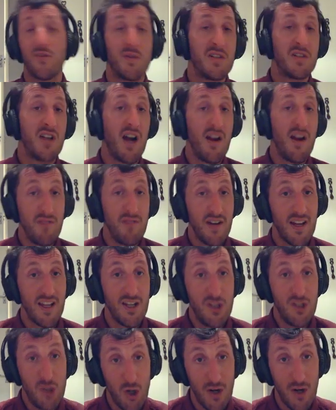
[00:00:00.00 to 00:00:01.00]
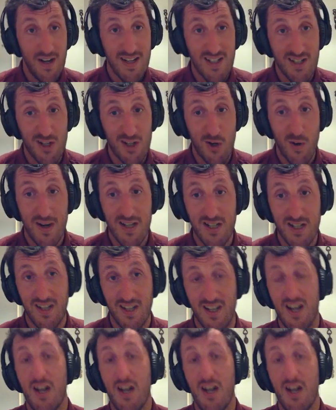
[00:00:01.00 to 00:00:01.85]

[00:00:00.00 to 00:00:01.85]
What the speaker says: which I really enjoyed as a question.